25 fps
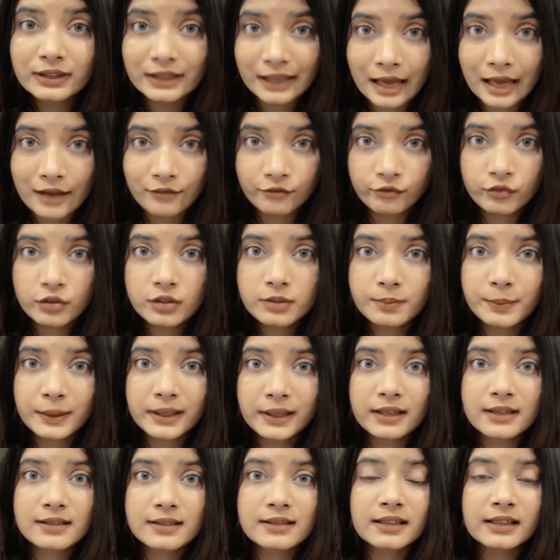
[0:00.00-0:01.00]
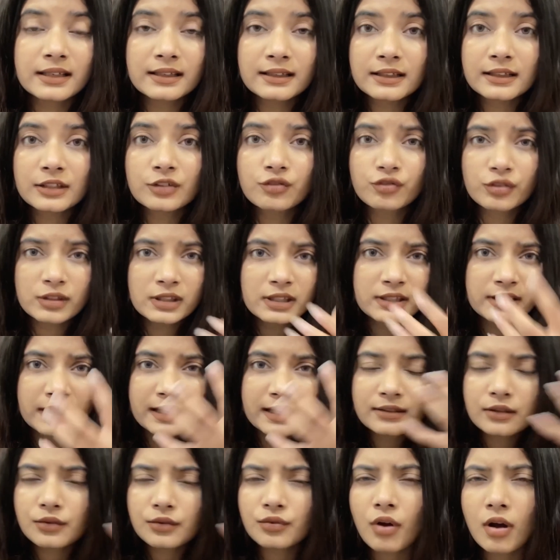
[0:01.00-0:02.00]
canvas, because it literally
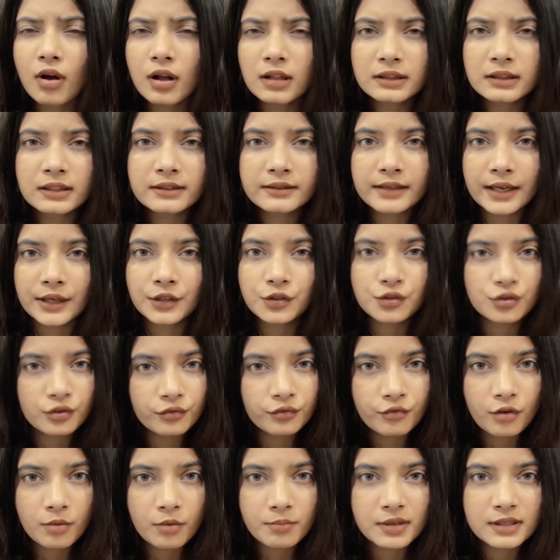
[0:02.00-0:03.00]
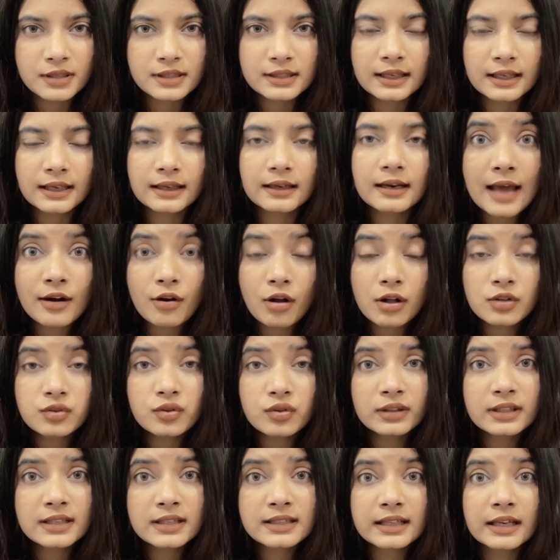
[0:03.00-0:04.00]
takes out all the texture from my skin, and
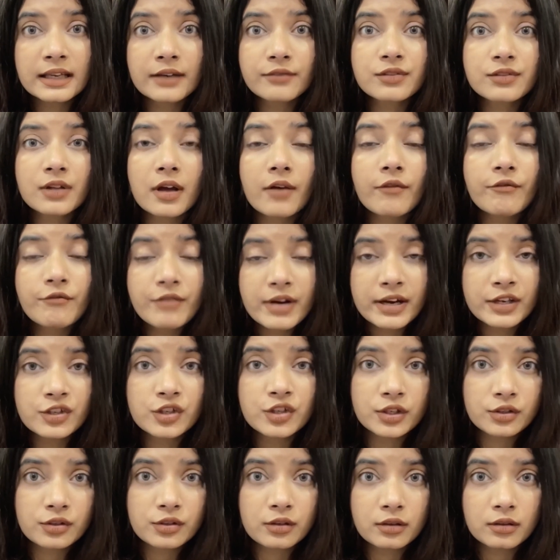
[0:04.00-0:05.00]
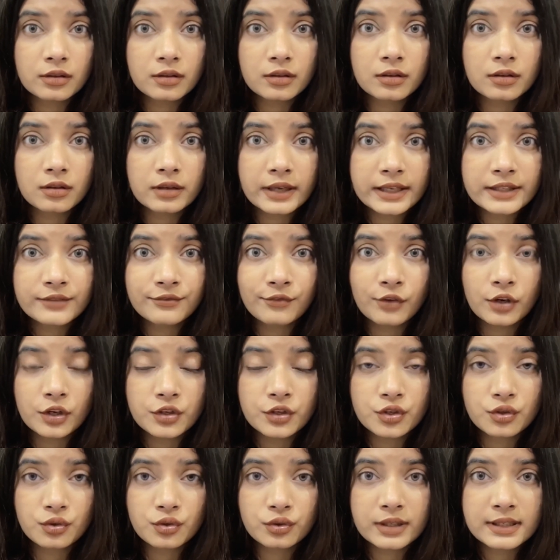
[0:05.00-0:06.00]
also this gives a very gentle
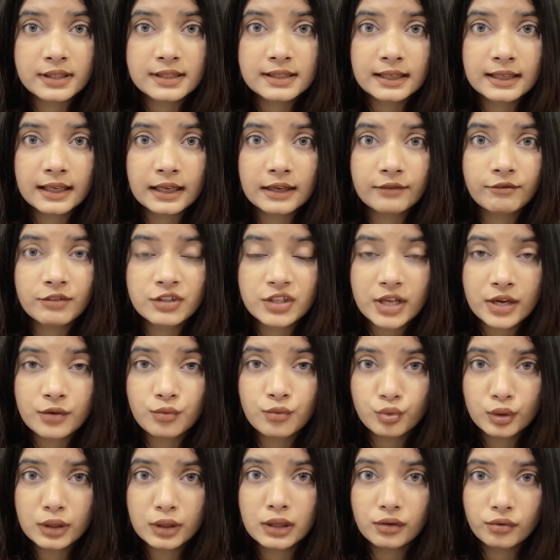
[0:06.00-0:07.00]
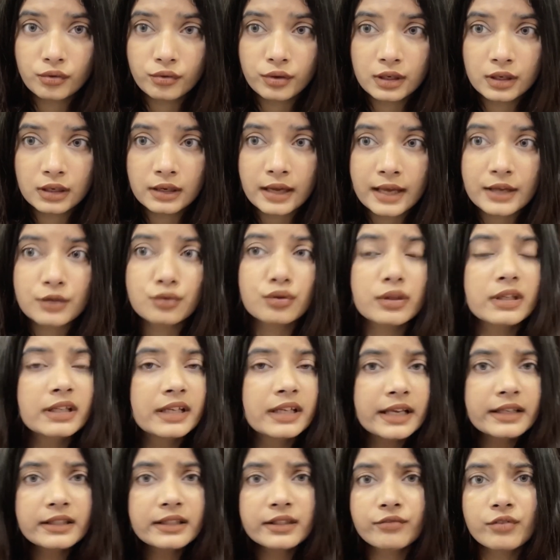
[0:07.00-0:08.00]
exfoliation to the skin, which I really like. So in
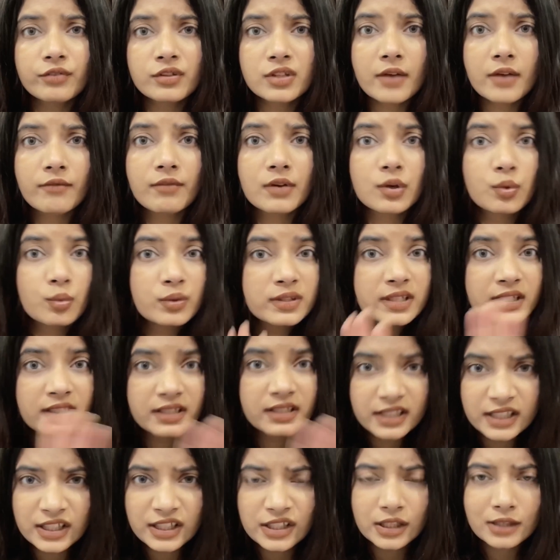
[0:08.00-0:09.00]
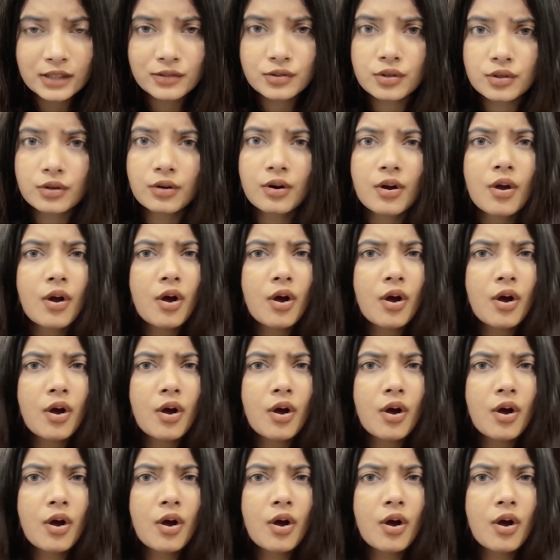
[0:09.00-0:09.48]
case if you're someone who is a teenager